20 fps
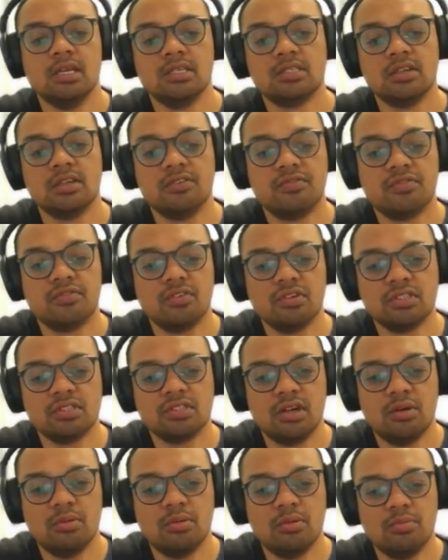So, for
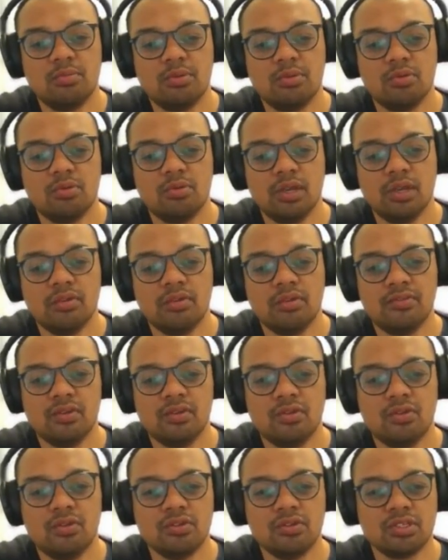example, if
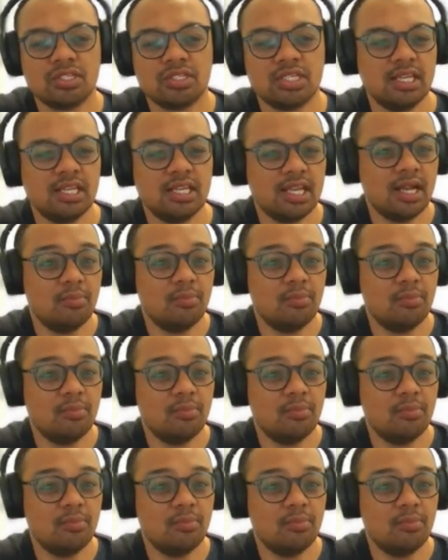you're sending